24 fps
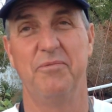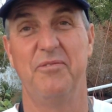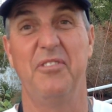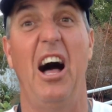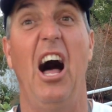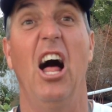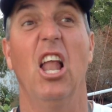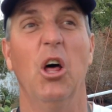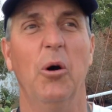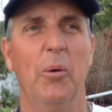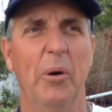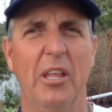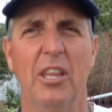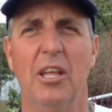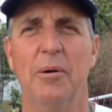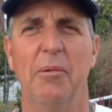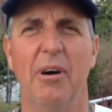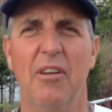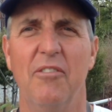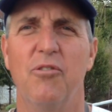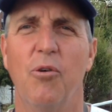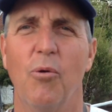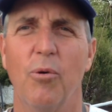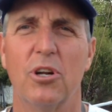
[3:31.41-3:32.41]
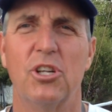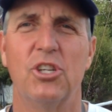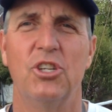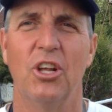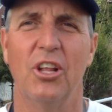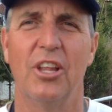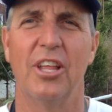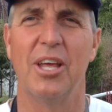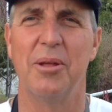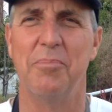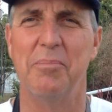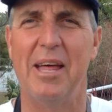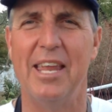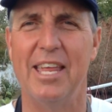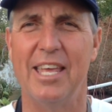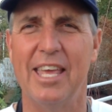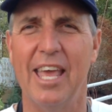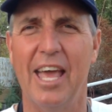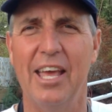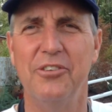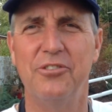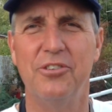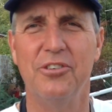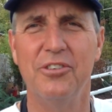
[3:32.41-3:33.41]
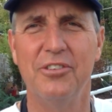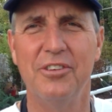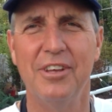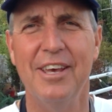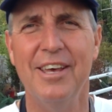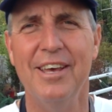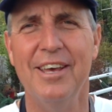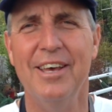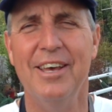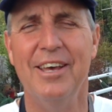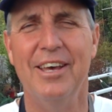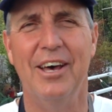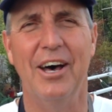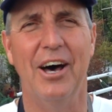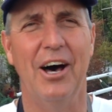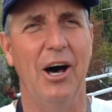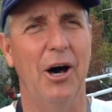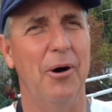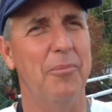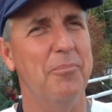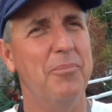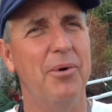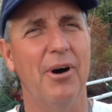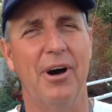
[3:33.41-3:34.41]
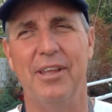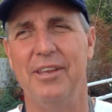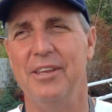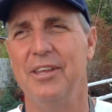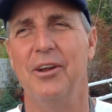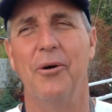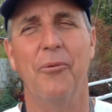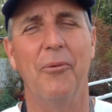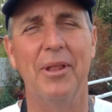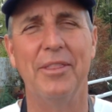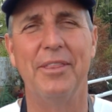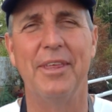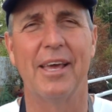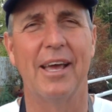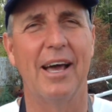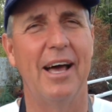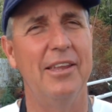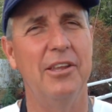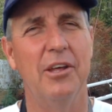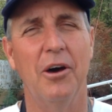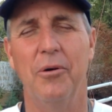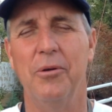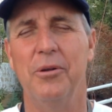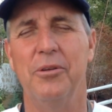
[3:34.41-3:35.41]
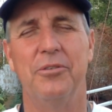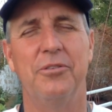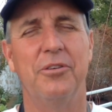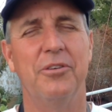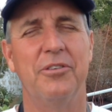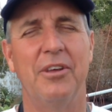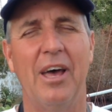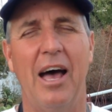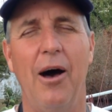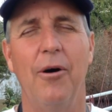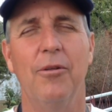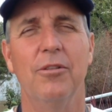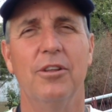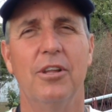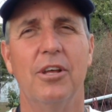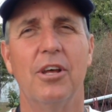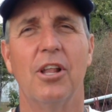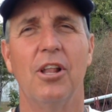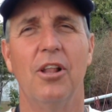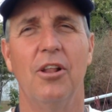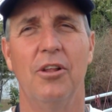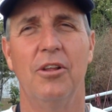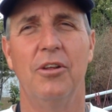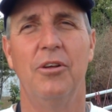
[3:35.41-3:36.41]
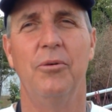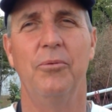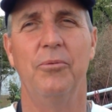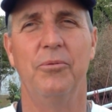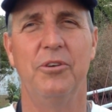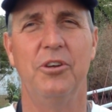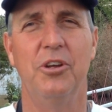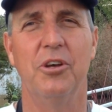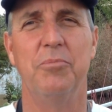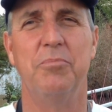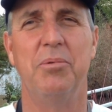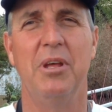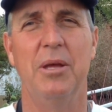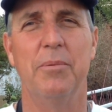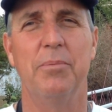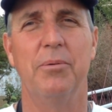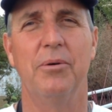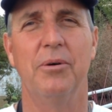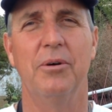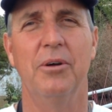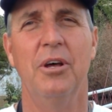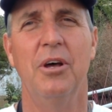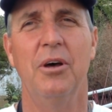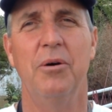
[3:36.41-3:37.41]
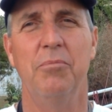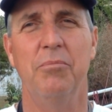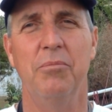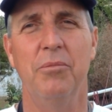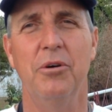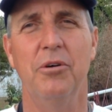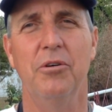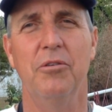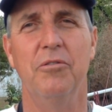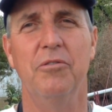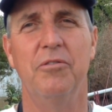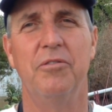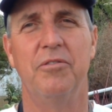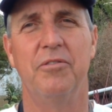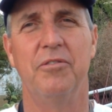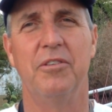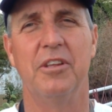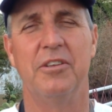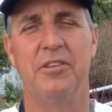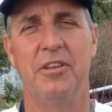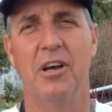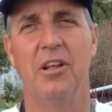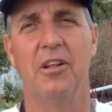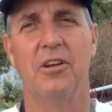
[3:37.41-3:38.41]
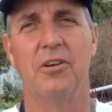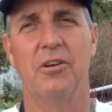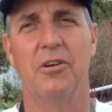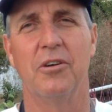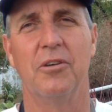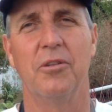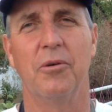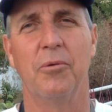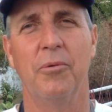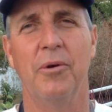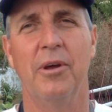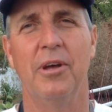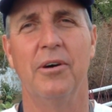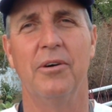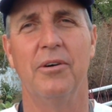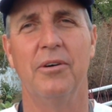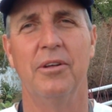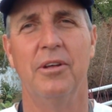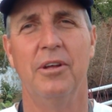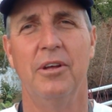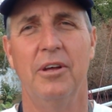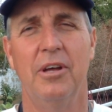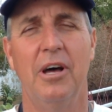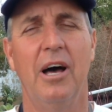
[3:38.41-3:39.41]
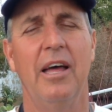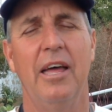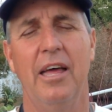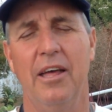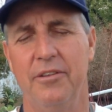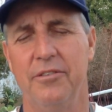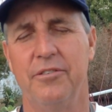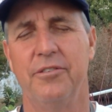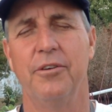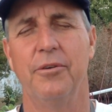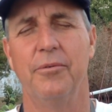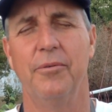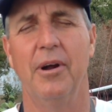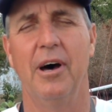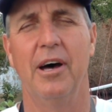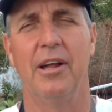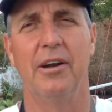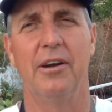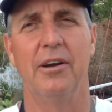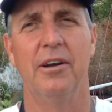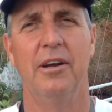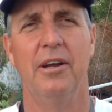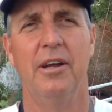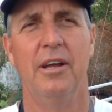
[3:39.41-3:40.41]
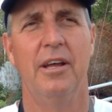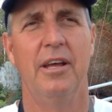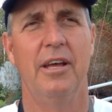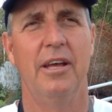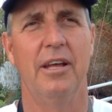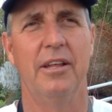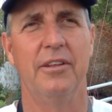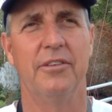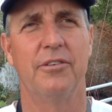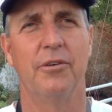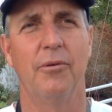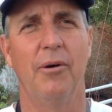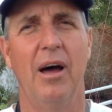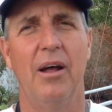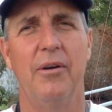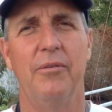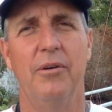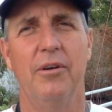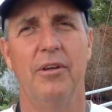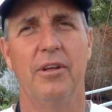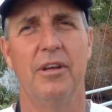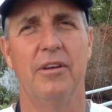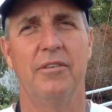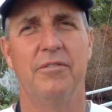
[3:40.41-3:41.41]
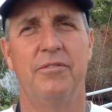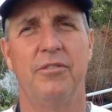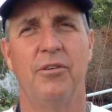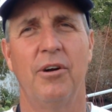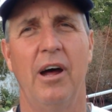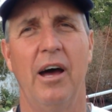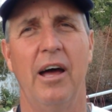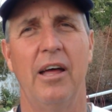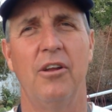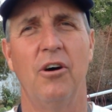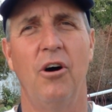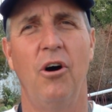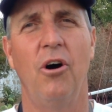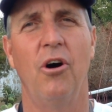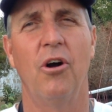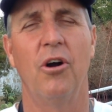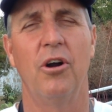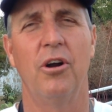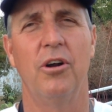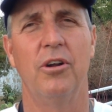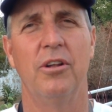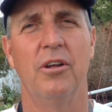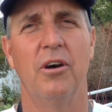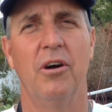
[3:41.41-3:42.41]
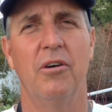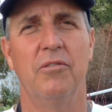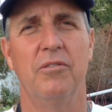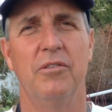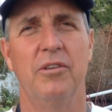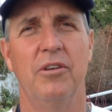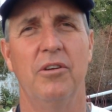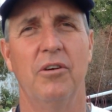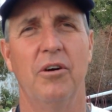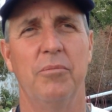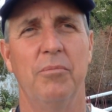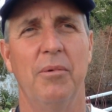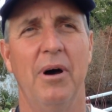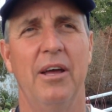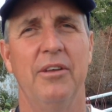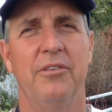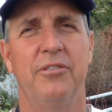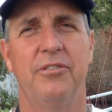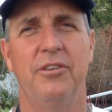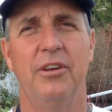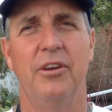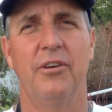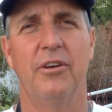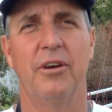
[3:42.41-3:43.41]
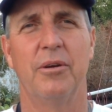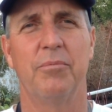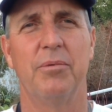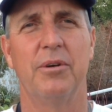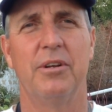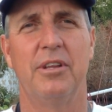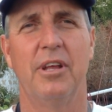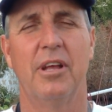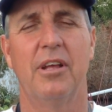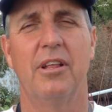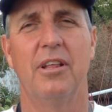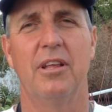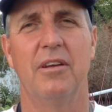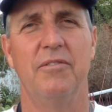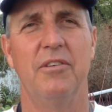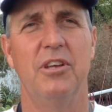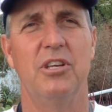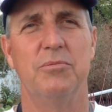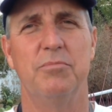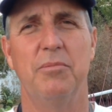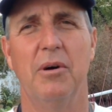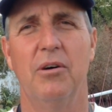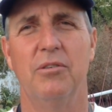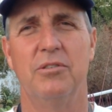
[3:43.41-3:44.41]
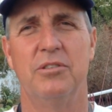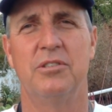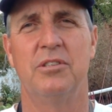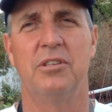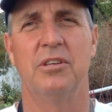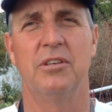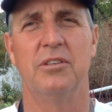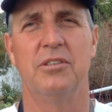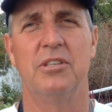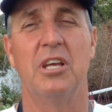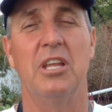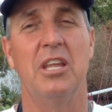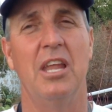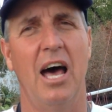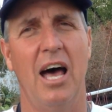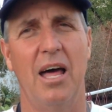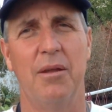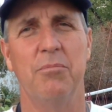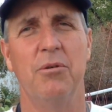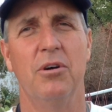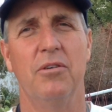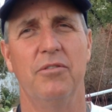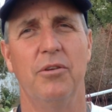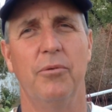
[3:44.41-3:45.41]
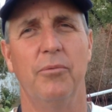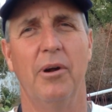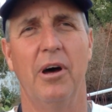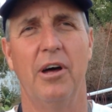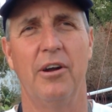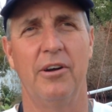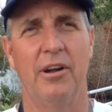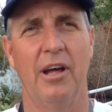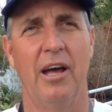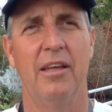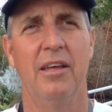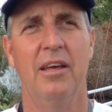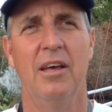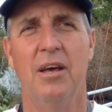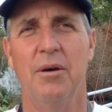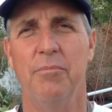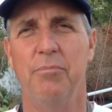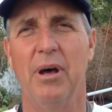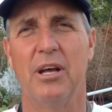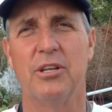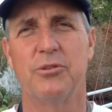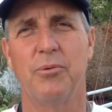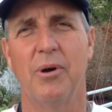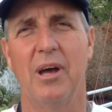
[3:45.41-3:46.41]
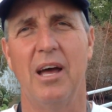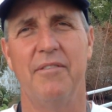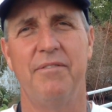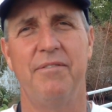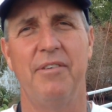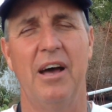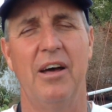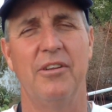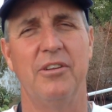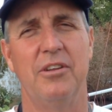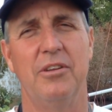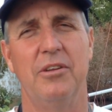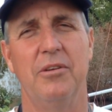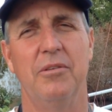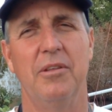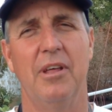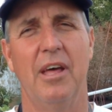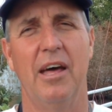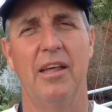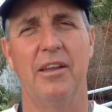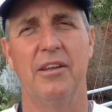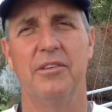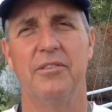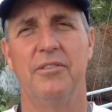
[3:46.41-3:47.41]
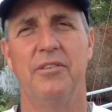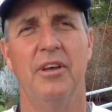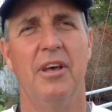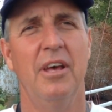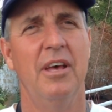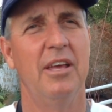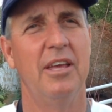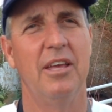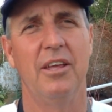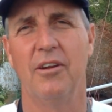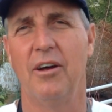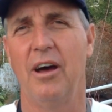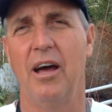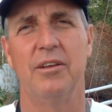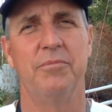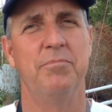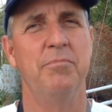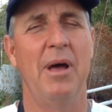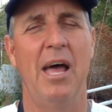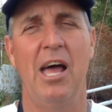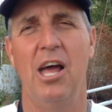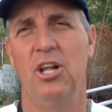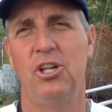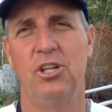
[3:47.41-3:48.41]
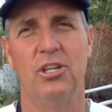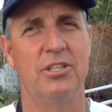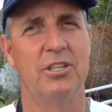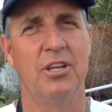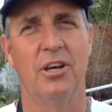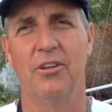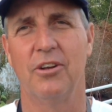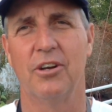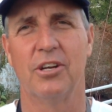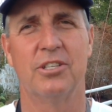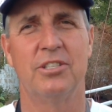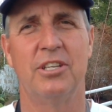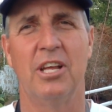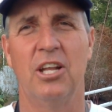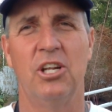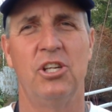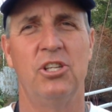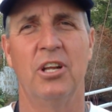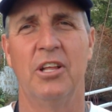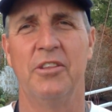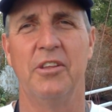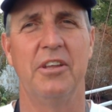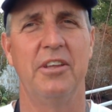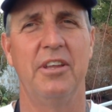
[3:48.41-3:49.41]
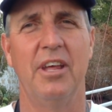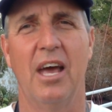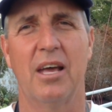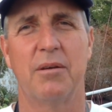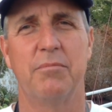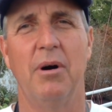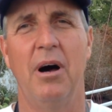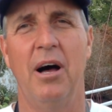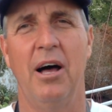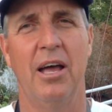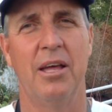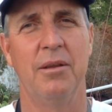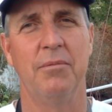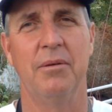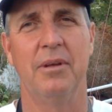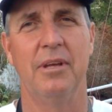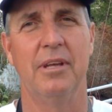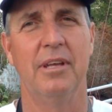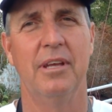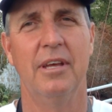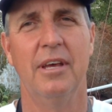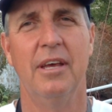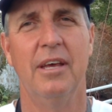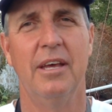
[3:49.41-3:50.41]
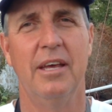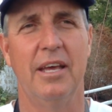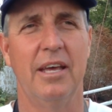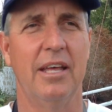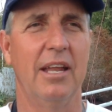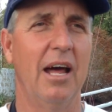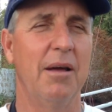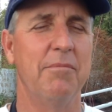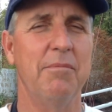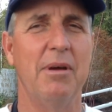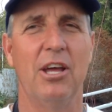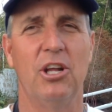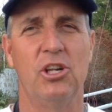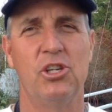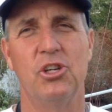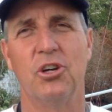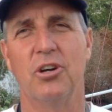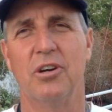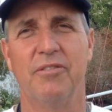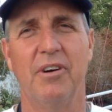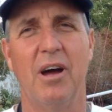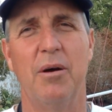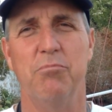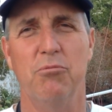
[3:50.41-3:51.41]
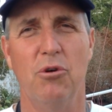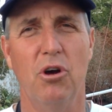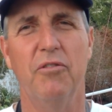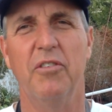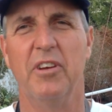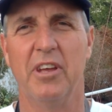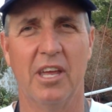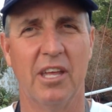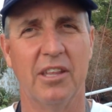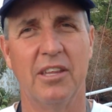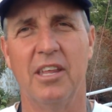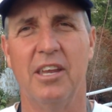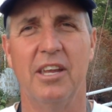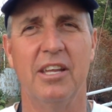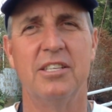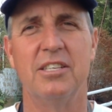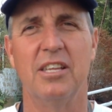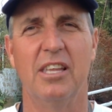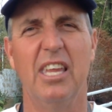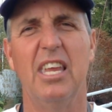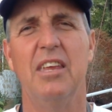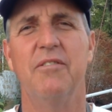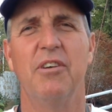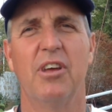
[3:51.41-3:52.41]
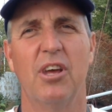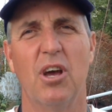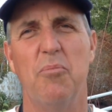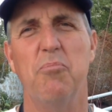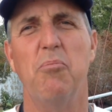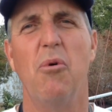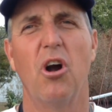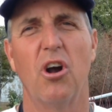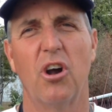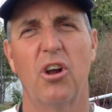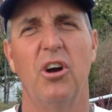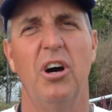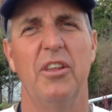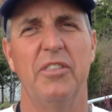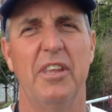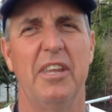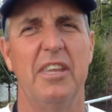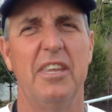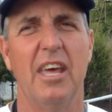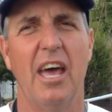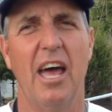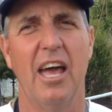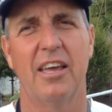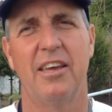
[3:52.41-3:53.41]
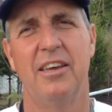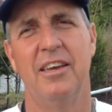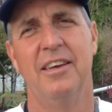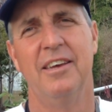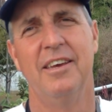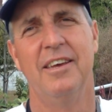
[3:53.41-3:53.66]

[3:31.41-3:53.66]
following them, unfortunately, in many cases. But one thing I notice is how little good people move the tiller or the wheel, hence the rudder. And so I really have tried hard, in my steering, particularly of these boats, to not move the rudder. And best way I've found to do that is, I've mashed the tiller extension on the deck behind me, and I make sure if I'm moving it that it's leaving a mark on the deck.